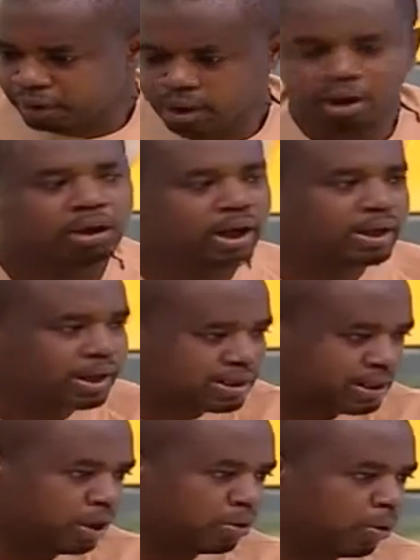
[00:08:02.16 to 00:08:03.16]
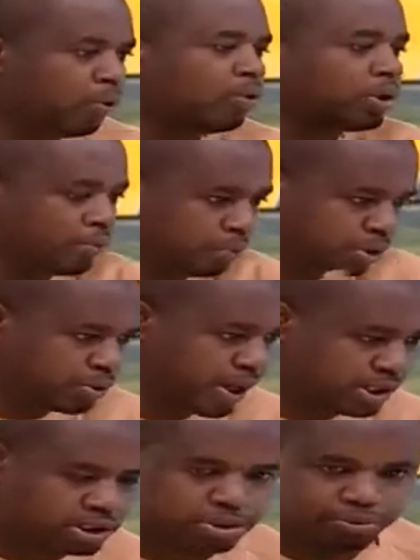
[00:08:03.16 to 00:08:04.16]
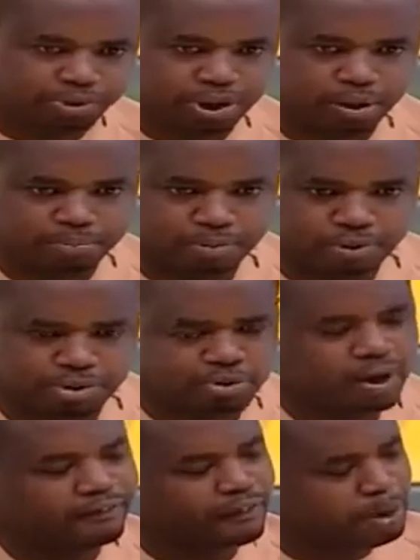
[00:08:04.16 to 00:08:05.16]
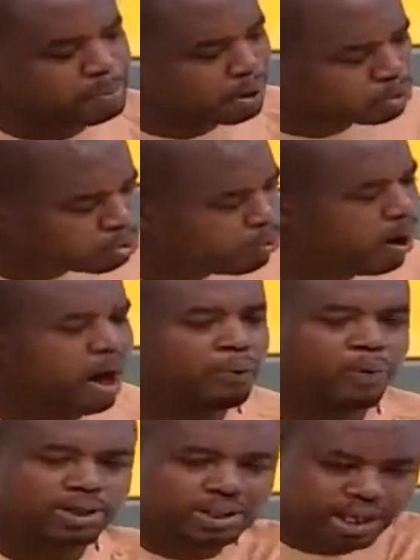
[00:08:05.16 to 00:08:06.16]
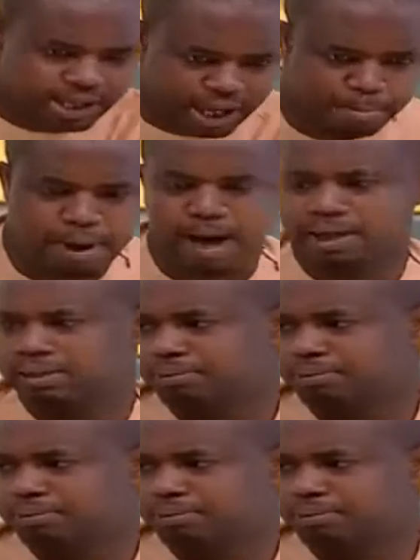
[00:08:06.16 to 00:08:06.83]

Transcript: Then they said, look, which should excuse them. So after about two hours, they came back